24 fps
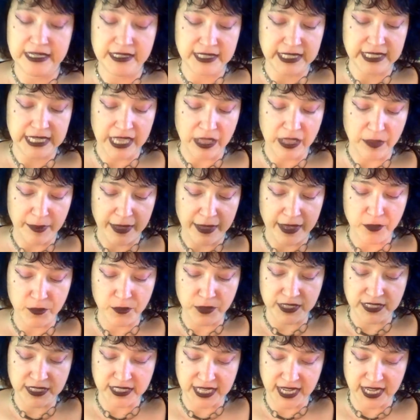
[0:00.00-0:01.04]
to help out
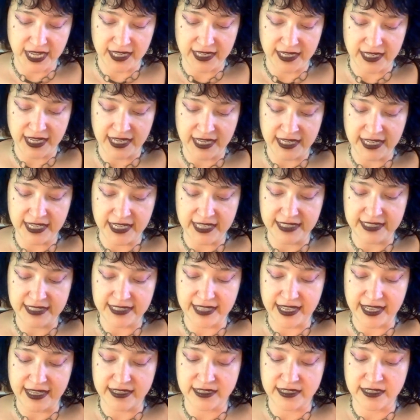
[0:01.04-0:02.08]
one day, and he
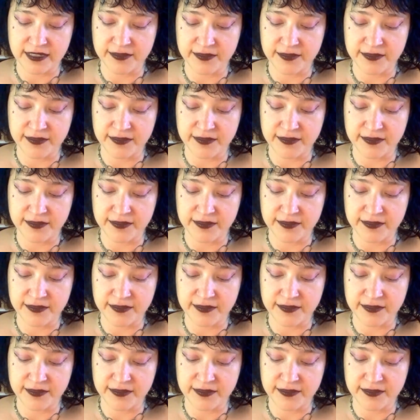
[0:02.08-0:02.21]
said,